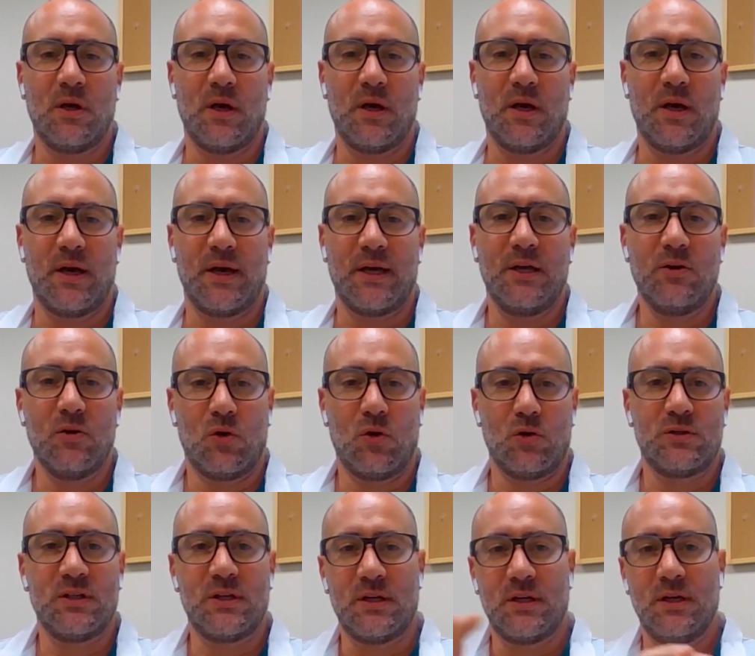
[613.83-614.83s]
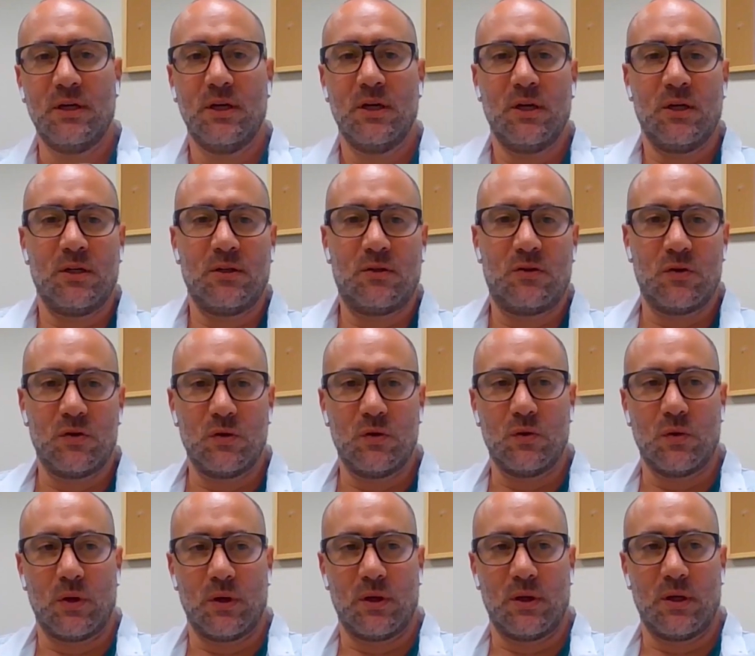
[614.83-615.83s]
Uh, in order
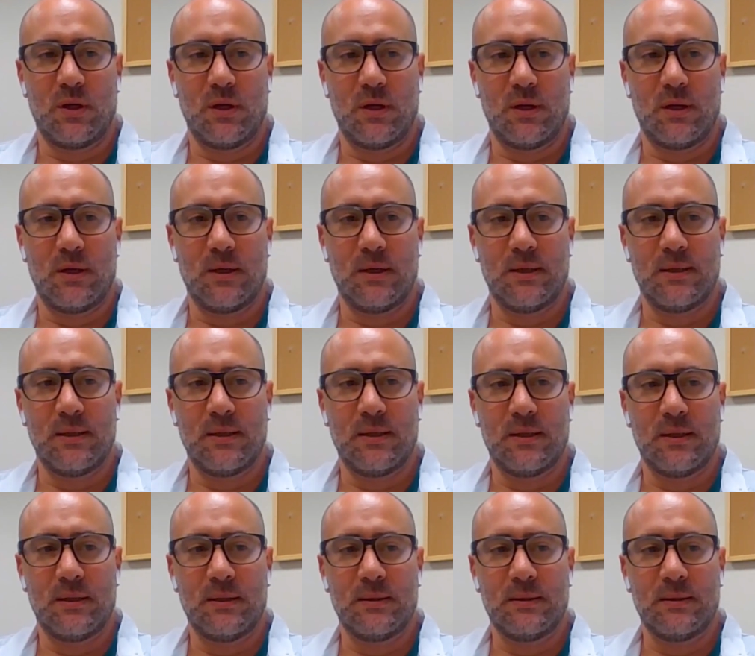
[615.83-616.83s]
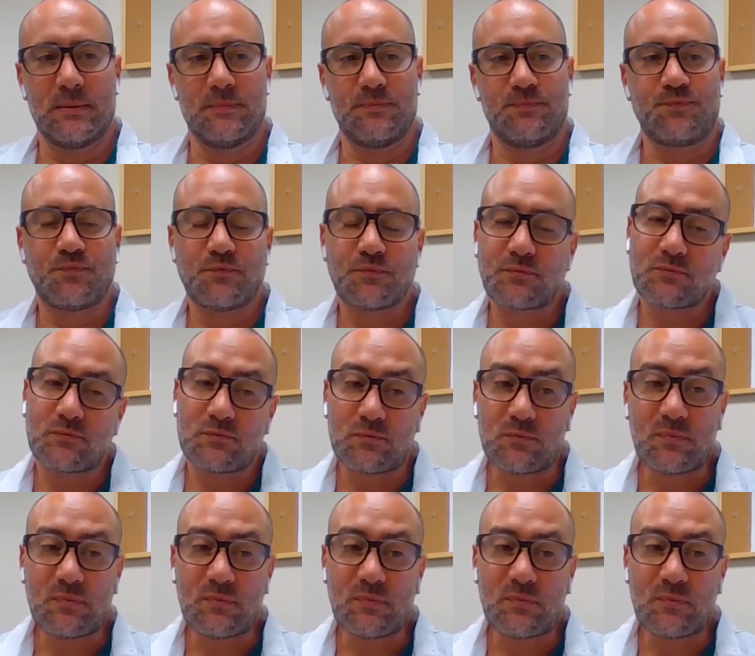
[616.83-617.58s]
to um,